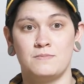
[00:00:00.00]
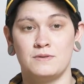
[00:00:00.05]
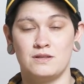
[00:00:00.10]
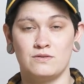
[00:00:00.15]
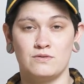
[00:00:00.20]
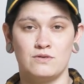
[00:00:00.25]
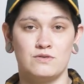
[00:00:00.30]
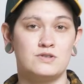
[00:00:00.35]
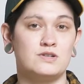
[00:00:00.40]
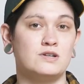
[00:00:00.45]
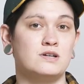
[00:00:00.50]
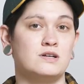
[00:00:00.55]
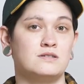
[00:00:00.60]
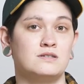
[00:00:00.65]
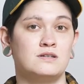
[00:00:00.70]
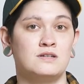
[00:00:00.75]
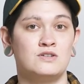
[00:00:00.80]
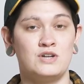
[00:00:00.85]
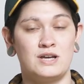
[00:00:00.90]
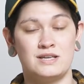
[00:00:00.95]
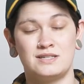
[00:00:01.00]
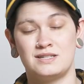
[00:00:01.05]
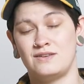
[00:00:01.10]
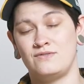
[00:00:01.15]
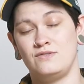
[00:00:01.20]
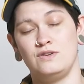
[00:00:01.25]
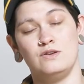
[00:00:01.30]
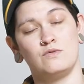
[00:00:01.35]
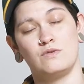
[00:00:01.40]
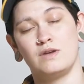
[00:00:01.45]
but the roaster does suggest,
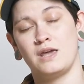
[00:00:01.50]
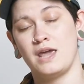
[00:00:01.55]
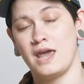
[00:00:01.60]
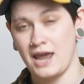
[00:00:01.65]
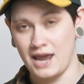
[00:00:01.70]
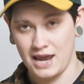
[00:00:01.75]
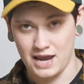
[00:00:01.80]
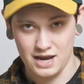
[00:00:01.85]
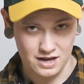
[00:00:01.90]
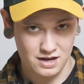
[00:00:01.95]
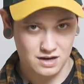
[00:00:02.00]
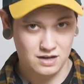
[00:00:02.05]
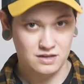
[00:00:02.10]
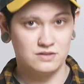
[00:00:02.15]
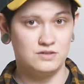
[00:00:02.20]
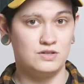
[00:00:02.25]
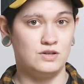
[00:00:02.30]
if you can,